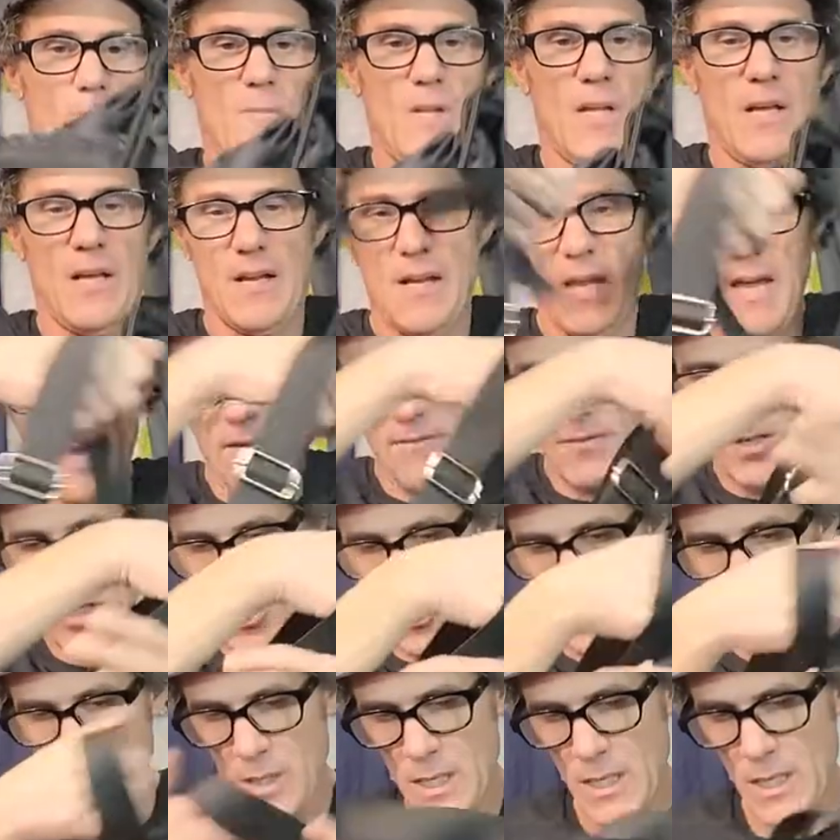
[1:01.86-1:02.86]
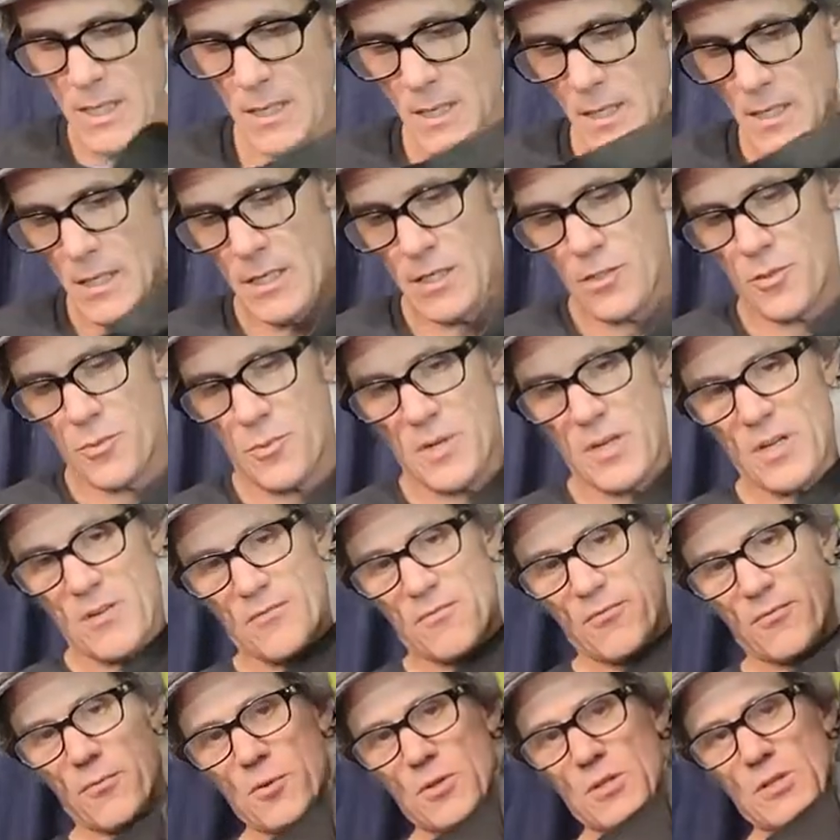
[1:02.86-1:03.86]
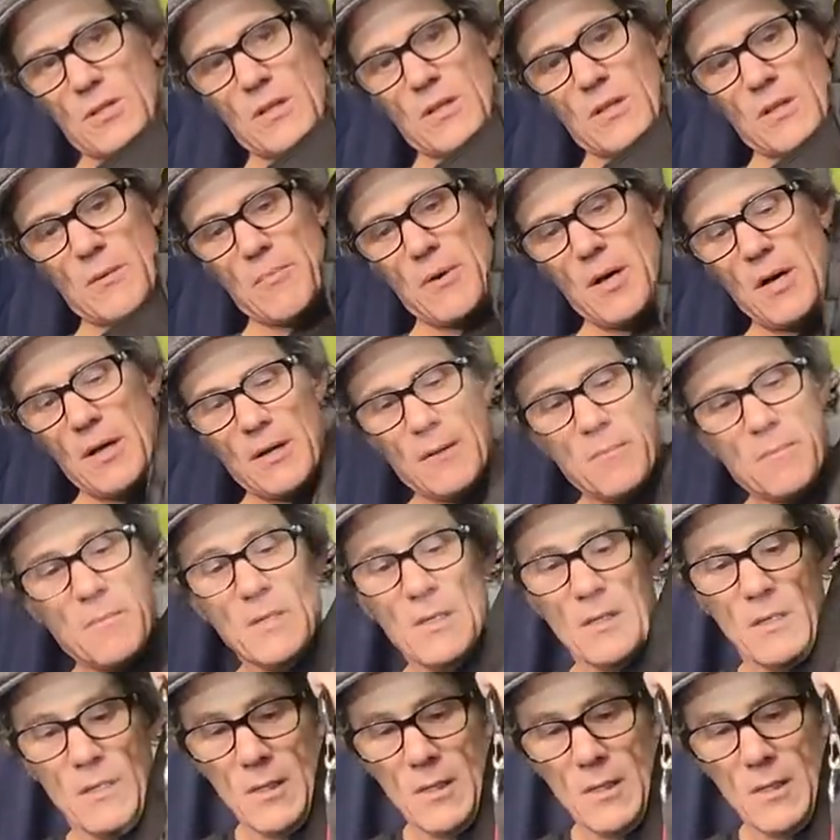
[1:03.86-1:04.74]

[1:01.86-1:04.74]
And heavy duty. It's reinforced on the bottom.